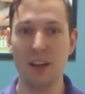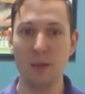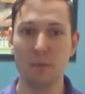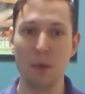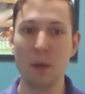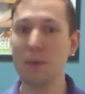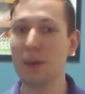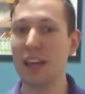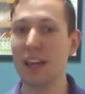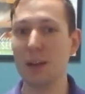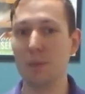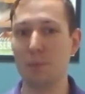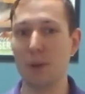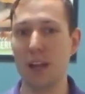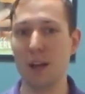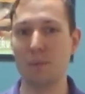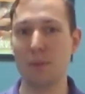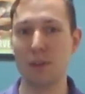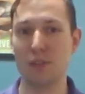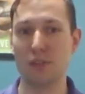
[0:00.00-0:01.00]
may be getting
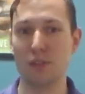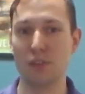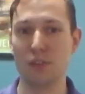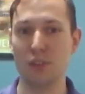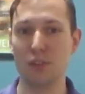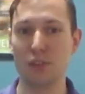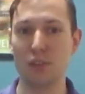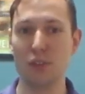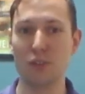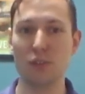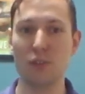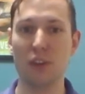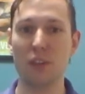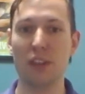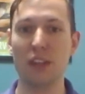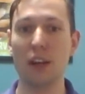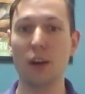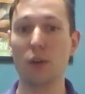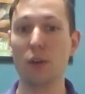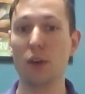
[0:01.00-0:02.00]
pain messages so that
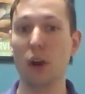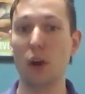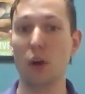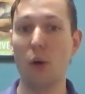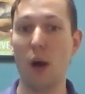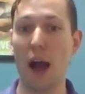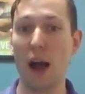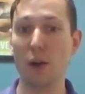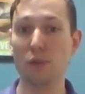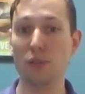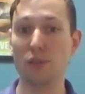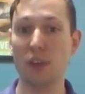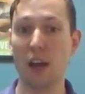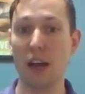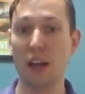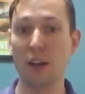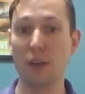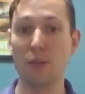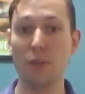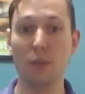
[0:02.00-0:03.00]
they don't go
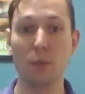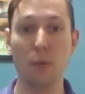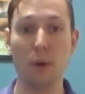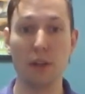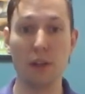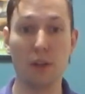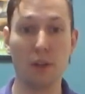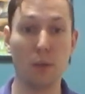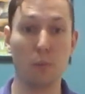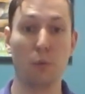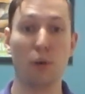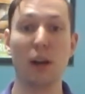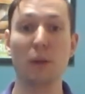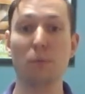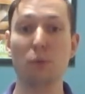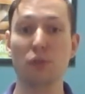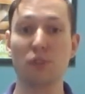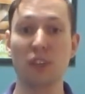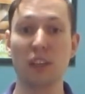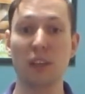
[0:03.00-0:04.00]
outside of what the brain
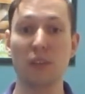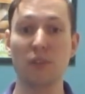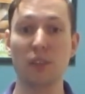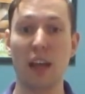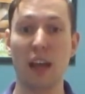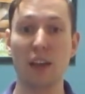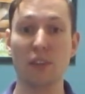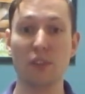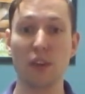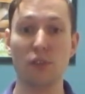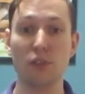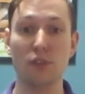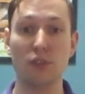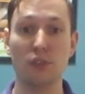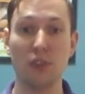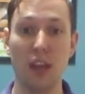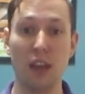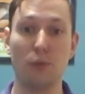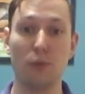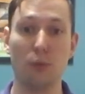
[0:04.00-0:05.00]
perceives as a
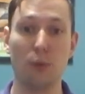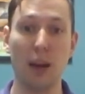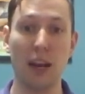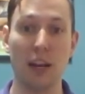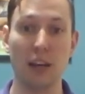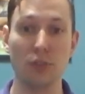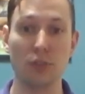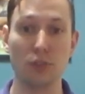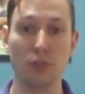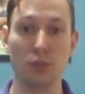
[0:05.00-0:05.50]
safe range.